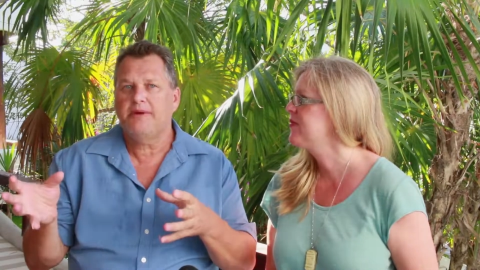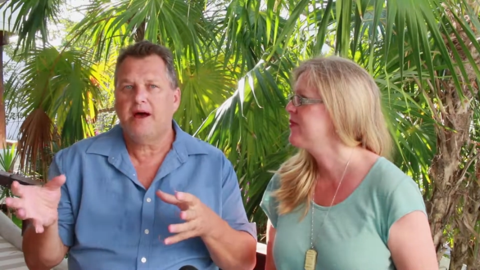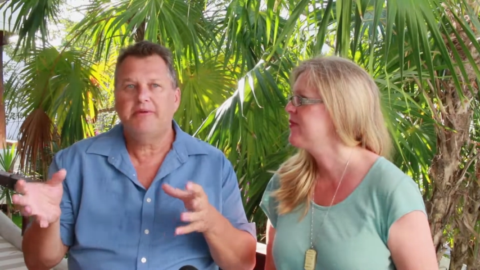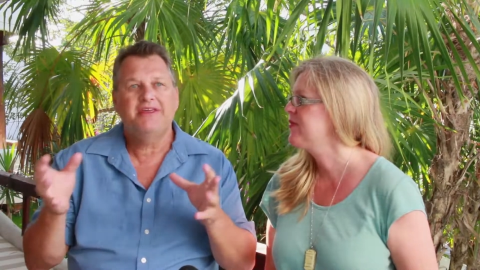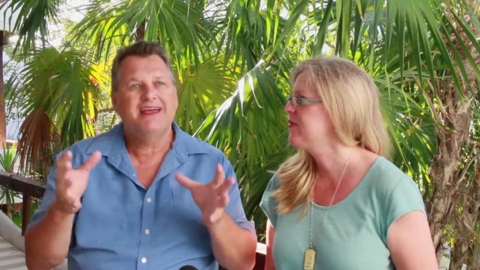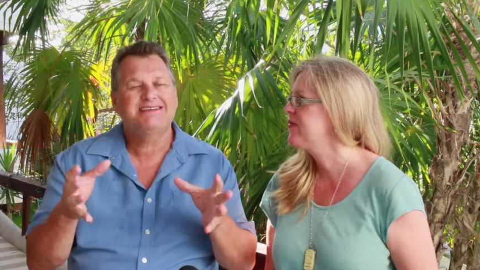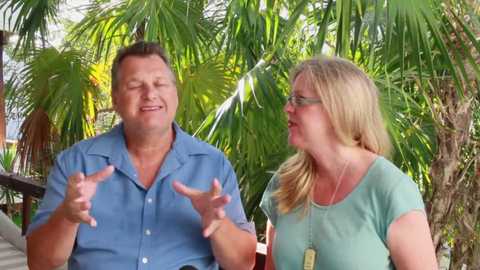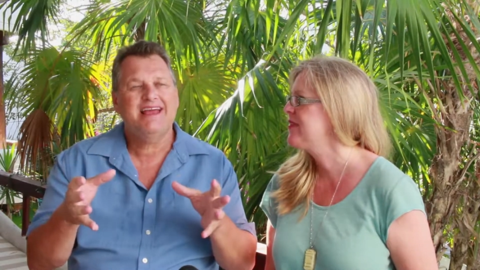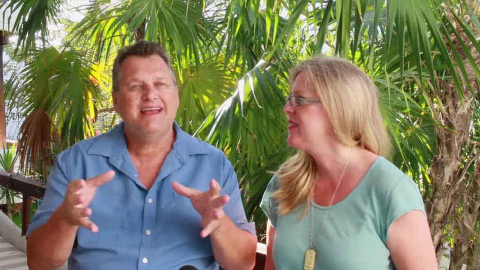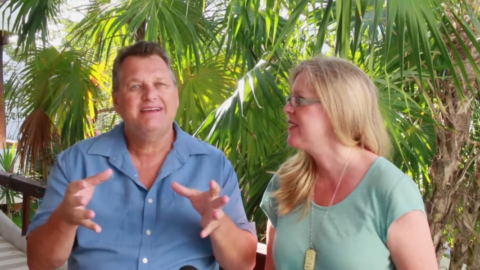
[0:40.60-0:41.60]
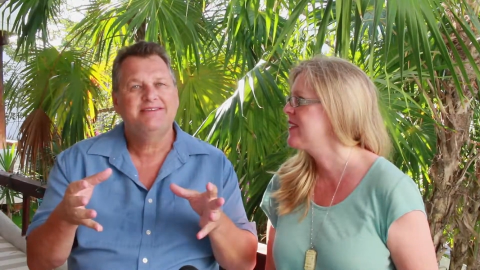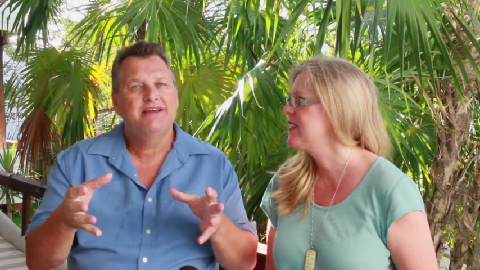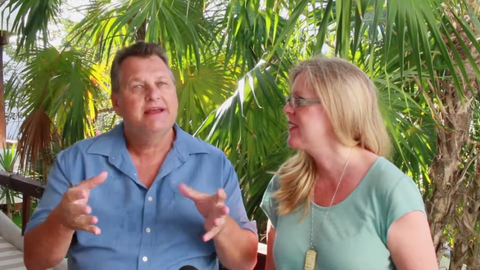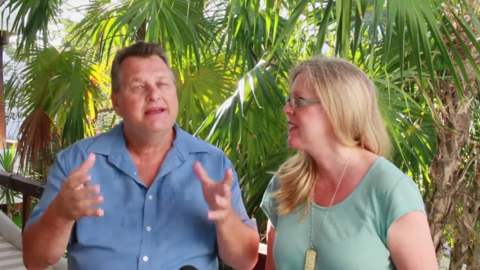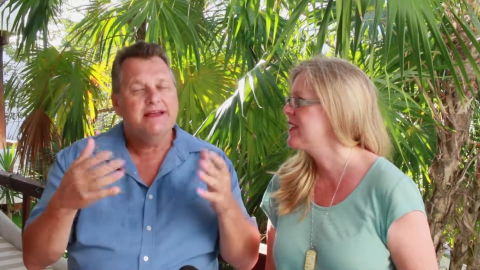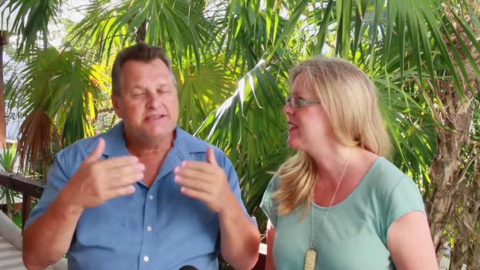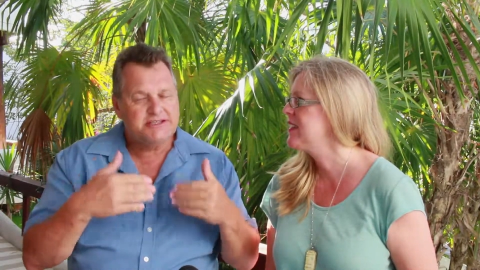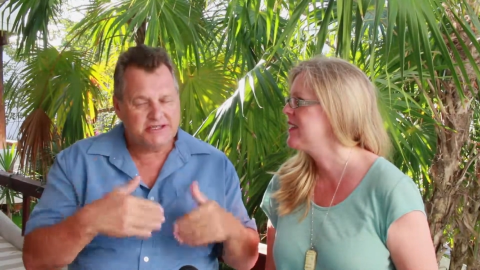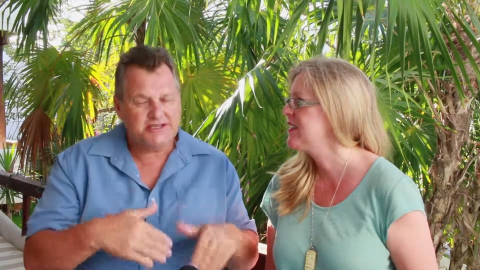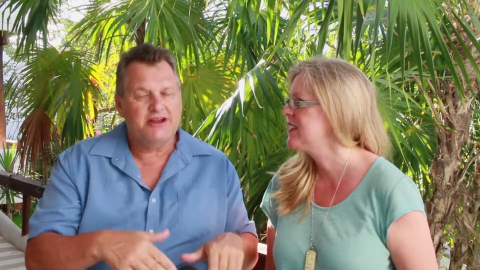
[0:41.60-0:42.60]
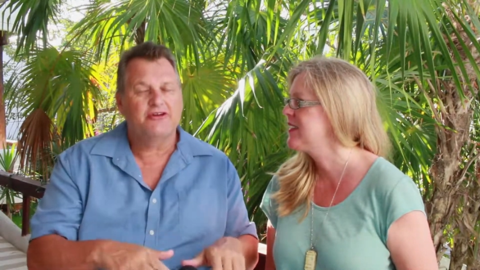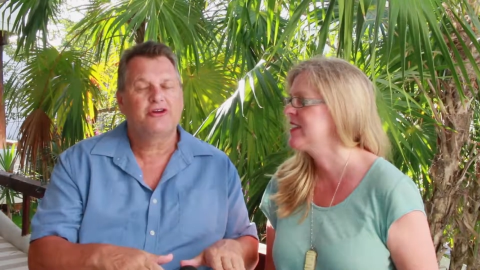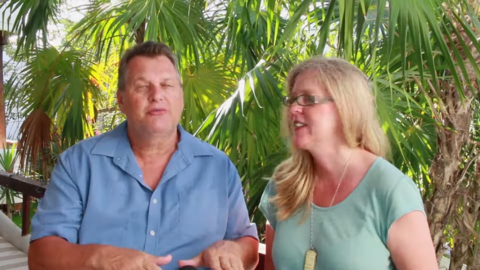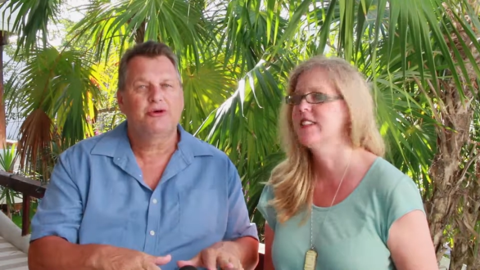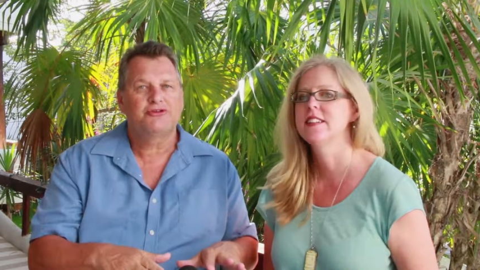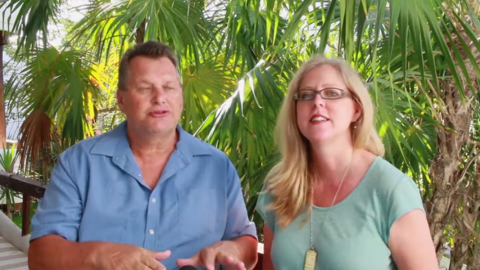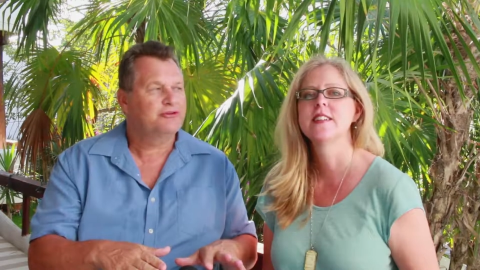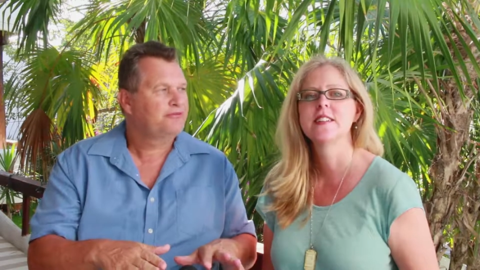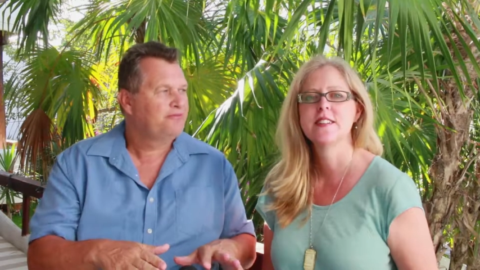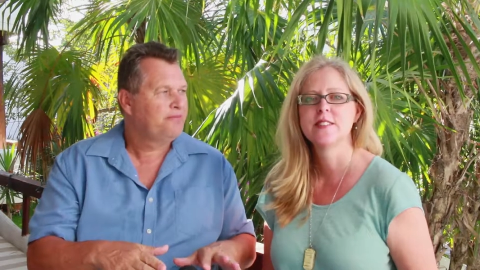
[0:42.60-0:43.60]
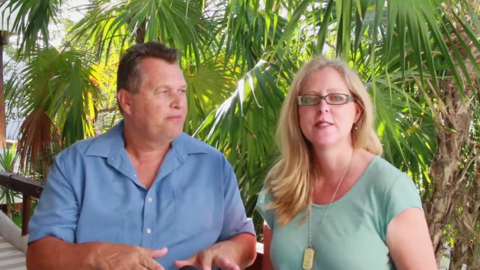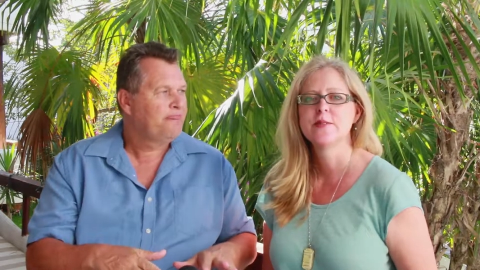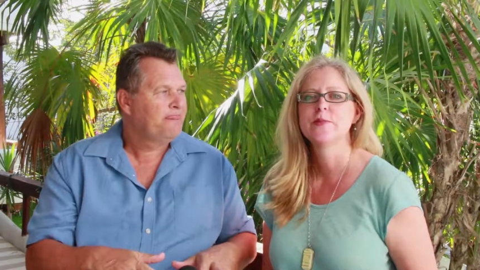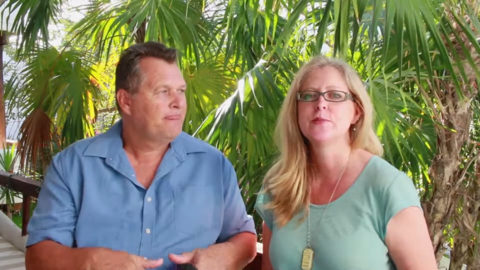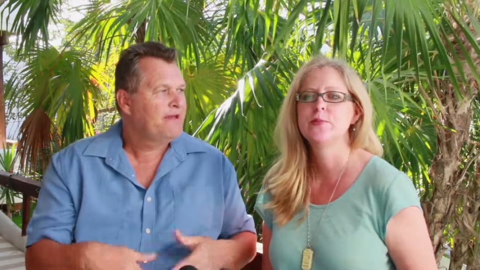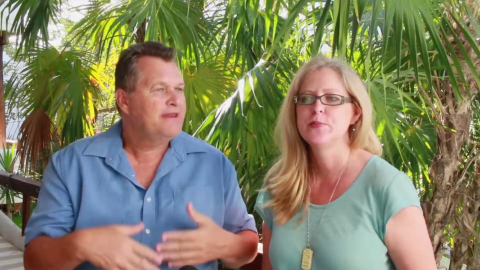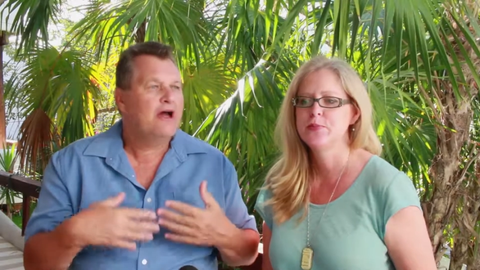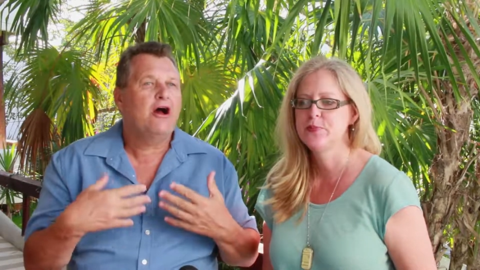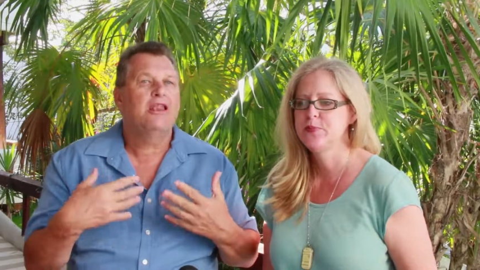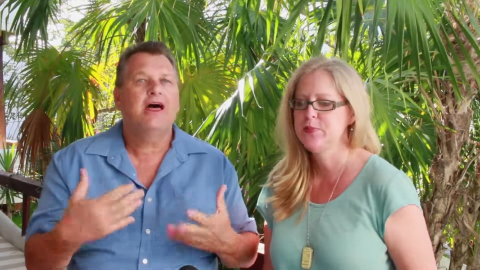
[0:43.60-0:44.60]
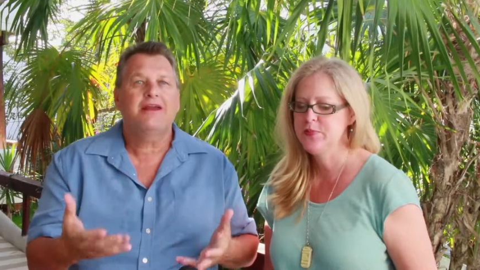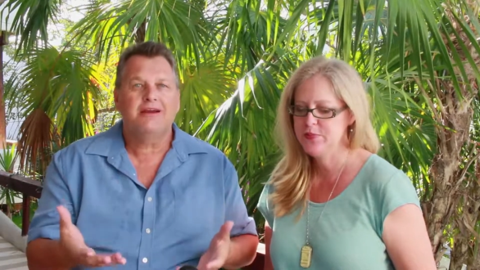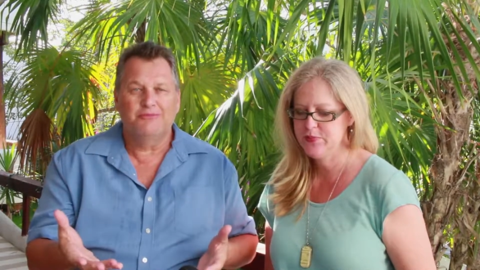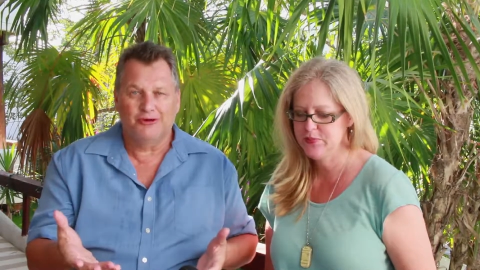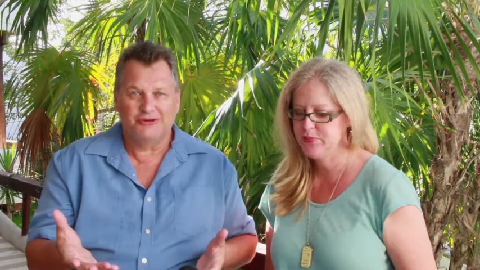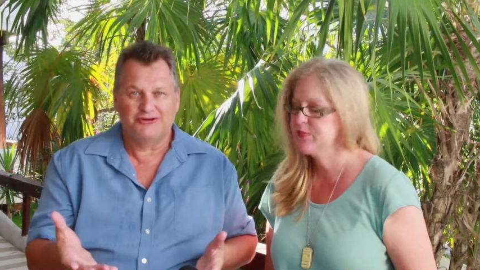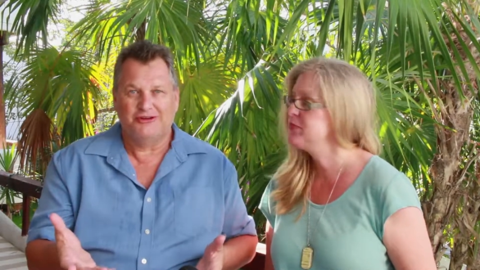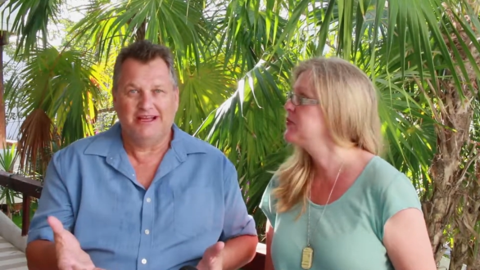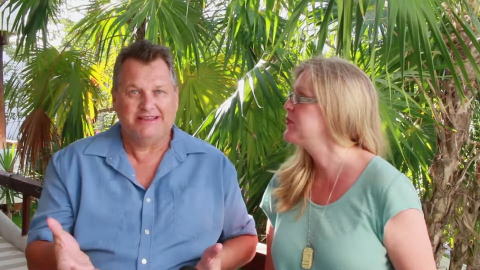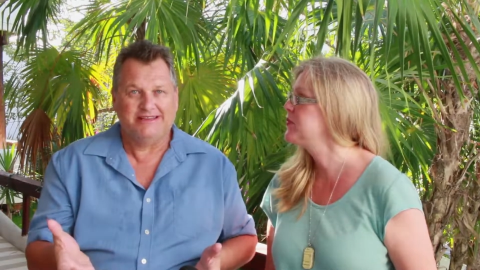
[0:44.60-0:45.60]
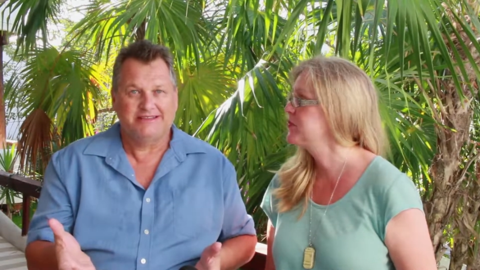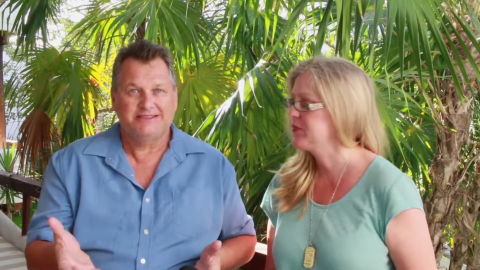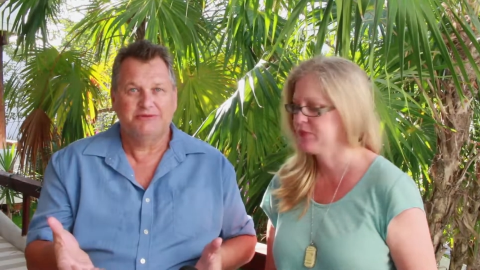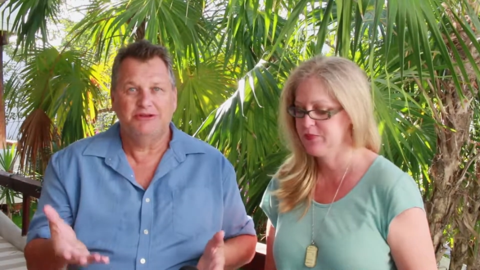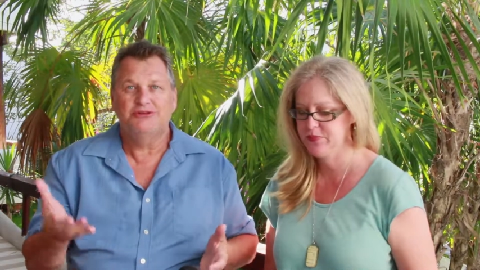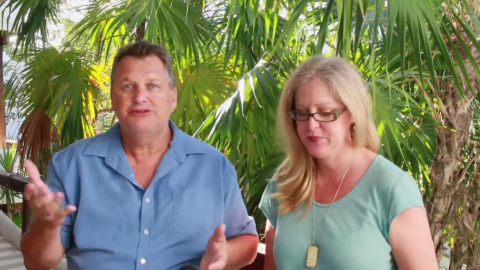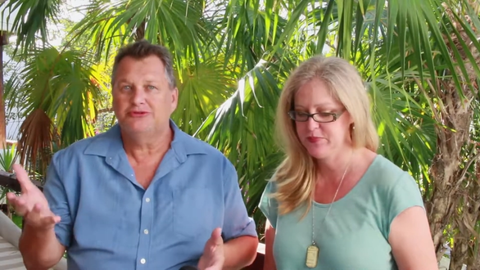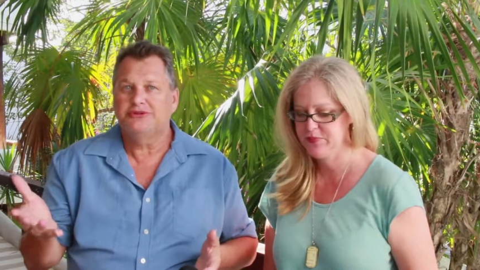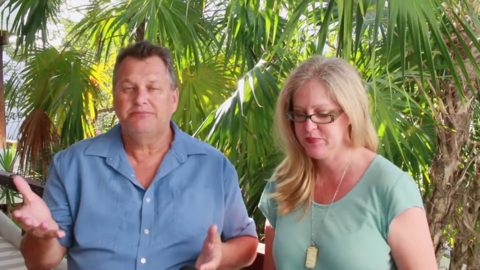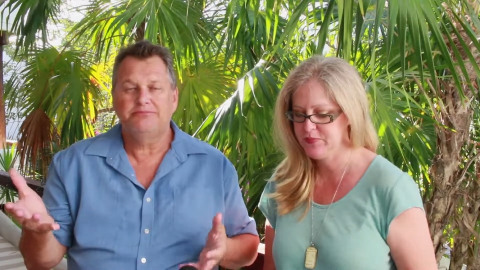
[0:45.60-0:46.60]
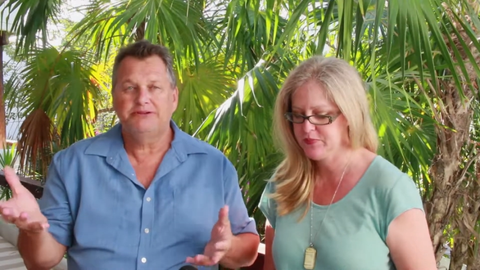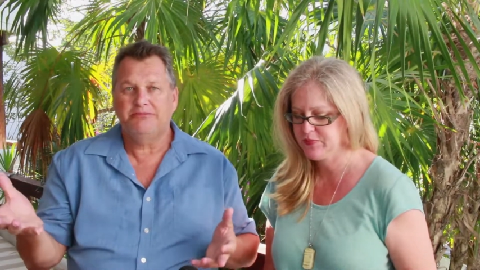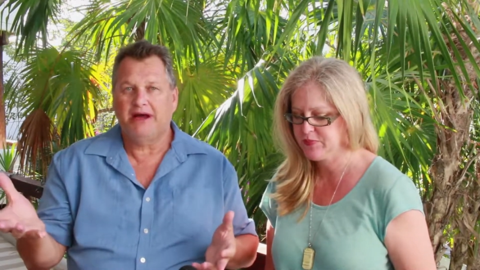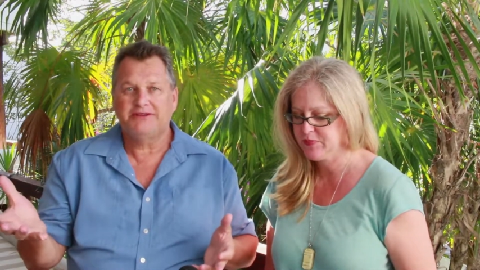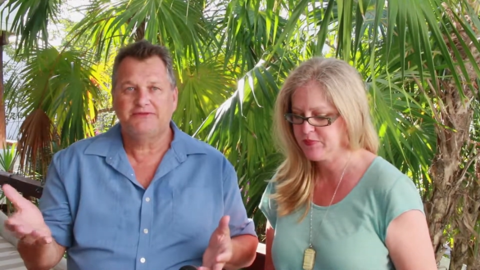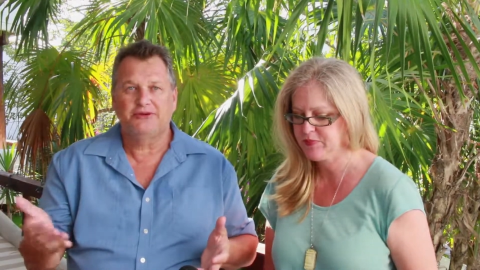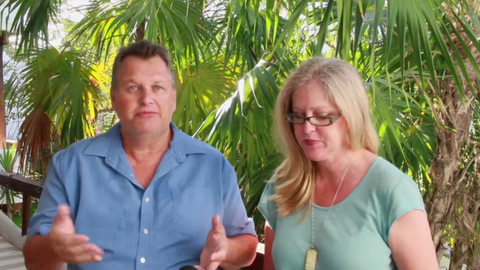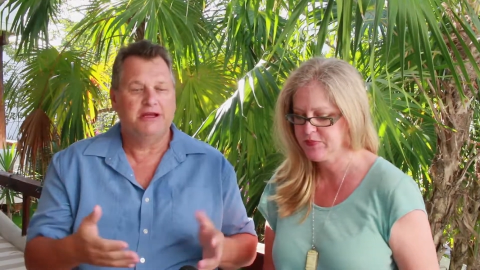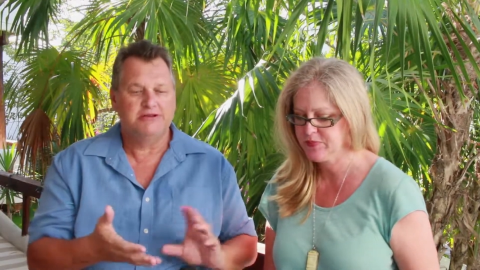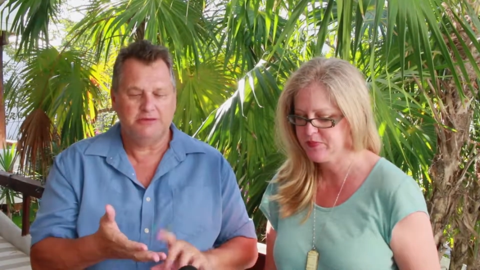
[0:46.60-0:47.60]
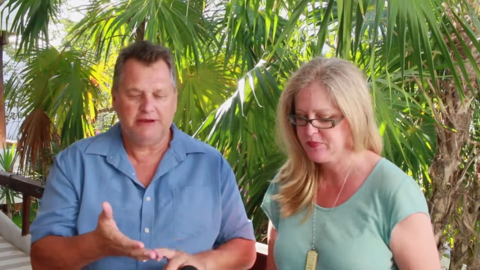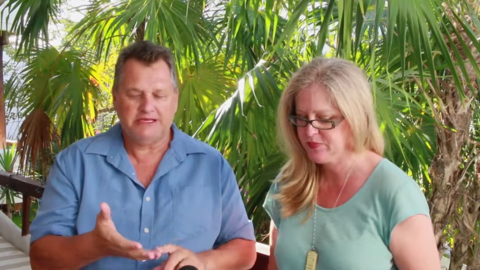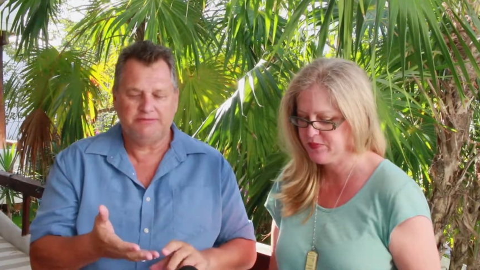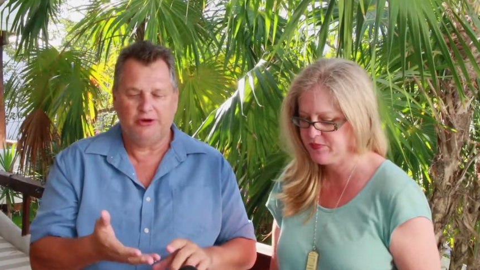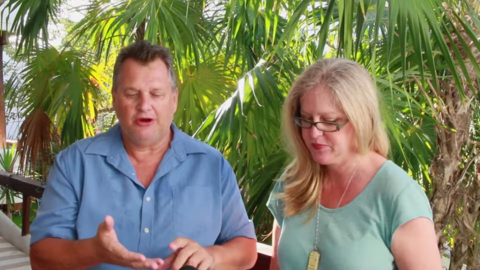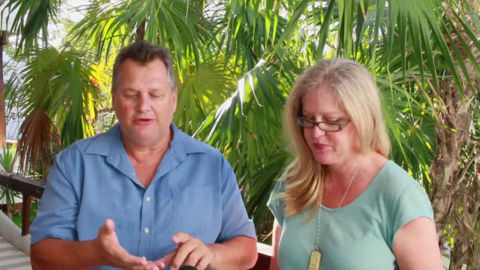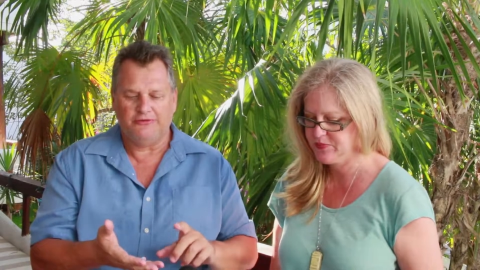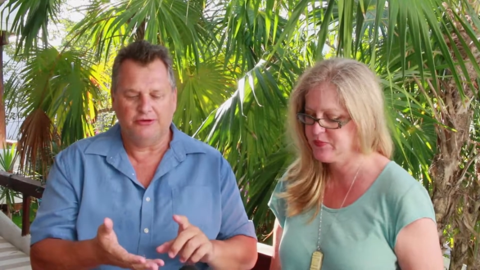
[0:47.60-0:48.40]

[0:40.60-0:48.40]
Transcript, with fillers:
Speaker 1: about, but the next day, it's just another commercial. Now, a lot of commercials are like this. When you shoot the spots for Major League Baseball,